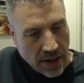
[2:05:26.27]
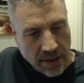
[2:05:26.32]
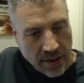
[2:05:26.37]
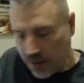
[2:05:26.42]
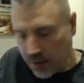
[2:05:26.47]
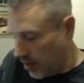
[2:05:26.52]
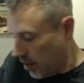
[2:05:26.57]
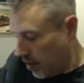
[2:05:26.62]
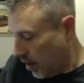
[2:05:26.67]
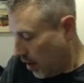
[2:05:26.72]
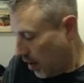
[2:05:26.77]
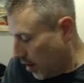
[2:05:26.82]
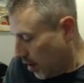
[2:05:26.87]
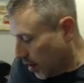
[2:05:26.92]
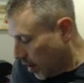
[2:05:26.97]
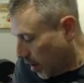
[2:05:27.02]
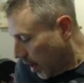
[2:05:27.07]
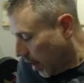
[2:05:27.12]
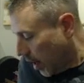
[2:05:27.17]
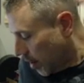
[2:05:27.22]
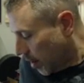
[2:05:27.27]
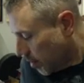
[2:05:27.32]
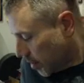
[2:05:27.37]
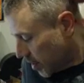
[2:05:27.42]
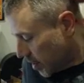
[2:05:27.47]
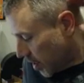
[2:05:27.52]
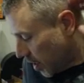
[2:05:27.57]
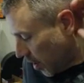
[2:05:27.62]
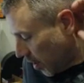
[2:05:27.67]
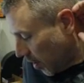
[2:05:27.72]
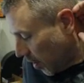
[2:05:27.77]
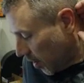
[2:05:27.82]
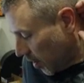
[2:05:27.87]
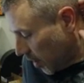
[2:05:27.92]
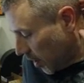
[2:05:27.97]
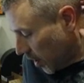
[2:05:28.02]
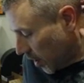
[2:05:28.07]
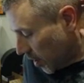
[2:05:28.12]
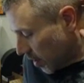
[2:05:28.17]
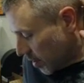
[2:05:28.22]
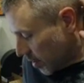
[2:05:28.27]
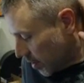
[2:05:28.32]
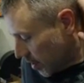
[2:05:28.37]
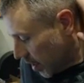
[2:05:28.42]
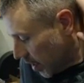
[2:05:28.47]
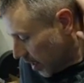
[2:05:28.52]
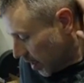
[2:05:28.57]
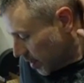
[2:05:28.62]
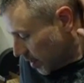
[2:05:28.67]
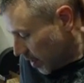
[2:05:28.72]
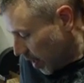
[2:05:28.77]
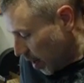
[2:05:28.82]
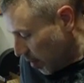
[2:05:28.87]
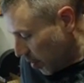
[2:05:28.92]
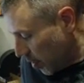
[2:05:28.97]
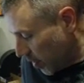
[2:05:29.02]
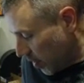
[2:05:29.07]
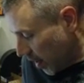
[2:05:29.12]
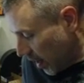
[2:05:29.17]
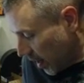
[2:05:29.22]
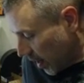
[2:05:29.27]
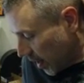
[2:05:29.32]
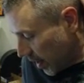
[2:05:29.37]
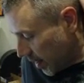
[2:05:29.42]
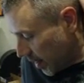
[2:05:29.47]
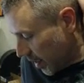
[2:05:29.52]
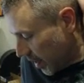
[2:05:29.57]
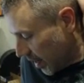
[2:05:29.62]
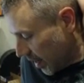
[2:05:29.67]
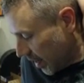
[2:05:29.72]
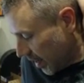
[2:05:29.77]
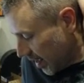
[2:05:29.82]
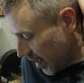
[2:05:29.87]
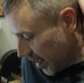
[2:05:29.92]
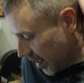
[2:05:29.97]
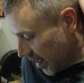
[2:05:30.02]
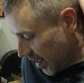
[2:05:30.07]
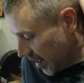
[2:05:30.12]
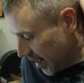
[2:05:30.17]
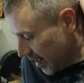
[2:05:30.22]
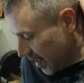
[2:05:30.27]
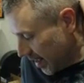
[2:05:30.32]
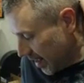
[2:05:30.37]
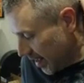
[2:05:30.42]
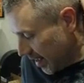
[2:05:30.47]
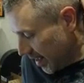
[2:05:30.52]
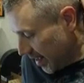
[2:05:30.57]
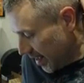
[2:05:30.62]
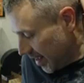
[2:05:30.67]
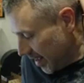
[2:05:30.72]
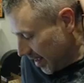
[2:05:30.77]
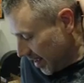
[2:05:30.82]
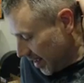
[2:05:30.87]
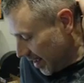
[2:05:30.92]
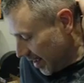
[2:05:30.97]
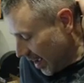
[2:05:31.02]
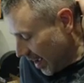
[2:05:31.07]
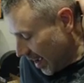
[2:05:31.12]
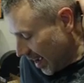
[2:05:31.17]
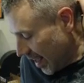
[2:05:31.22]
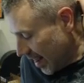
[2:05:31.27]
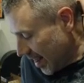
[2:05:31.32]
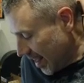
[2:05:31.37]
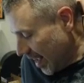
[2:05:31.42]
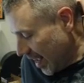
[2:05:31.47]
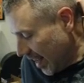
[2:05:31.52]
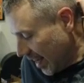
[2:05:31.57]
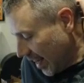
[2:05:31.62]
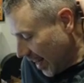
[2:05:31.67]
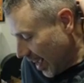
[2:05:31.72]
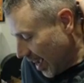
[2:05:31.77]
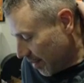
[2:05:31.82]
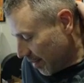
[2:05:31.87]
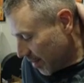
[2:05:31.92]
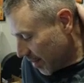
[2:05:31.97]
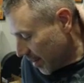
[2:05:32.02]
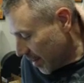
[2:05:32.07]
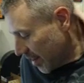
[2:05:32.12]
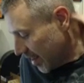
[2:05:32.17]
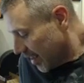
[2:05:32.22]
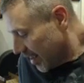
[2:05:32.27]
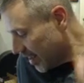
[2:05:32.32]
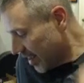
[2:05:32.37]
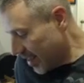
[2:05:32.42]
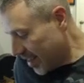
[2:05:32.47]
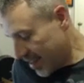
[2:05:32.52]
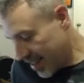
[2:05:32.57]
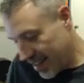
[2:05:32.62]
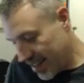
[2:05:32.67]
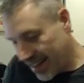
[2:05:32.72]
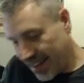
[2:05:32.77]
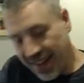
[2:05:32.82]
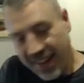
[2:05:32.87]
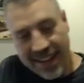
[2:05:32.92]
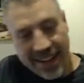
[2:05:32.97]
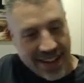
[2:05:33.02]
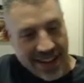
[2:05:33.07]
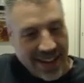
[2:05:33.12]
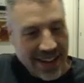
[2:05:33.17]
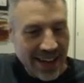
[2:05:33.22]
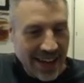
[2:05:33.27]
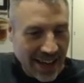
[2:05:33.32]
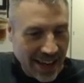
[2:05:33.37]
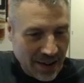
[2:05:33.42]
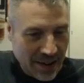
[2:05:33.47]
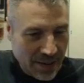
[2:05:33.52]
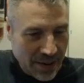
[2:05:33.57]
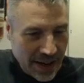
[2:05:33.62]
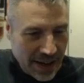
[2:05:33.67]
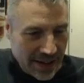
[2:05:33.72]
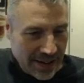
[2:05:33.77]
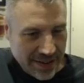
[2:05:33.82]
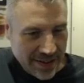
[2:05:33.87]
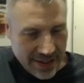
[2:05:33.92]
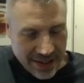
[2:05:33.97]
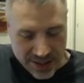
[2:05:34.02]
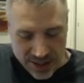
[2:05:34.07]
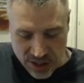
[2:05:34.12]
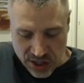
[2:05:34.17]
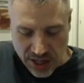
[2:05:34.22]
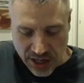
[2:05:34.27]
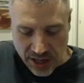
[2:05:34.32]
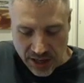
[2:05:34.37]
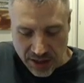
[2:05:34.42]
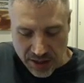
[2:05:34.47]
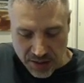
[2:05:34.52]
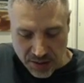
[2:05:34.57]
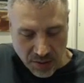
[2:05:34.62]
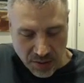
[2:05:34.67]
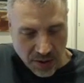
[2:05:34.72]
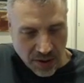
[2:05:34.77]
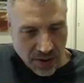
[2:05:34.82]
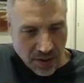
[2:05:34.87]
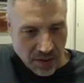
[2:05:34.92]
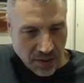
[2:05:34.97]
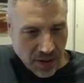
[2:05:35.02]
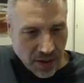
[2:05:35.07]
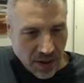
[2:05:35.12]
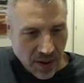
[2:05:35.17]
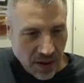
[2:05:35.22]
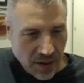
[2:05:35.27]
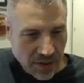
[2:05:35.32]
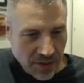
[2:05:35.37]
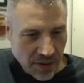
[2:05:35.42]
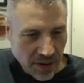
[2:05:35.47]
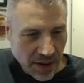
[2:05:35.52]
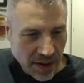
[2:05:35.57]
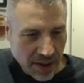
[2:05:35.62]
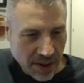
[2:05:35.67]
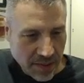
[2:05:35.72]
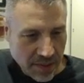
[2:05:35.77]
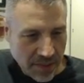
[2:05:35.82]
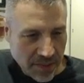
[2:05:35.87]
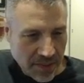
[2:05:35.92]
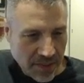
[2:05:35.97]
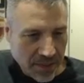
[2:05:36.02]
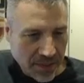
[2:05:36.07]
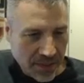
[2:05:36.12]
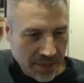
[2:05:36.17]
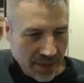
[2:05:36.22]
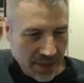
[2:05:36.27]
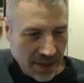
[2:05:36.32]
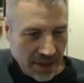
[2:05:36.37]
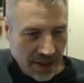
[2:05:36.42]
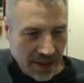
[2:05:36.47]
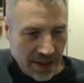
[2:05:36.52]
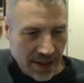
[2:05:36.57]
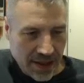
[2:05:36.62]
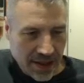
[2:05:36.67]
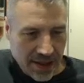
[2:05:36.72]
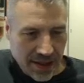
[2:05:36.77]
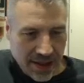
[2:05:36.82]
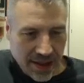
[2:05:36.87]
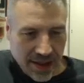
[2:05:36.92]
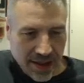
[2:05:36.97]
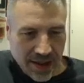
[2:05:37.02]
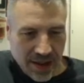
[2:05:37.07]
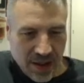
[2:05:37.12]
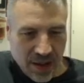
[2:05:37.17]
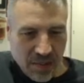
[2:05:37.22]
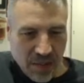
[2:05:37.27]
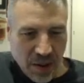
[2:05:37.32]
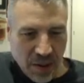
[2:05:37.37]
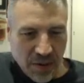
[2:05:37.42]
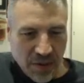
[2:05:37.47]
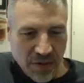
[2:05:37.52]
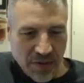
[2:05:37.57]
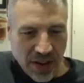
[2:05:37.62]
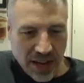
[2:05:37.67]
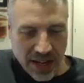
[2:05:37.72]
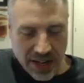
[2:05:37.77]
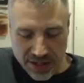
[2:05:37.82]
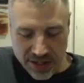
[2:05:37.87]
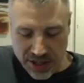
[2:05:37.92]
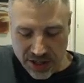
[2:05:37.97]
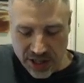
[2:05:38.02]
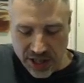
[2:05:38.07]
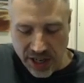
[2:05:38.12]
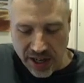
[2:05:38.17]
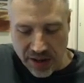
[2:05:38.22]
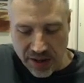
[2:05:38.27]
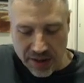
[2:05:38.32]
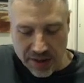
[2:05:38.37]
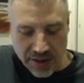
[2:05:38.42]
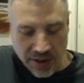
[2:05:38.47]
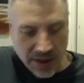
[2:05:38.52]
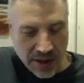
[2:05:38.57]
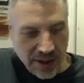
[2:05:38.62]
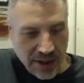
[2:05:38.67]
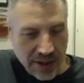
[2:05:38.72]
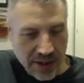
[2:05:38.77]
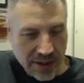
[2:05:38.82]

the guy that was here earlier, Zabertech, I think. I think he left. Anyways, these Cheetos were all for him. Boba Fett and his Cheetos here.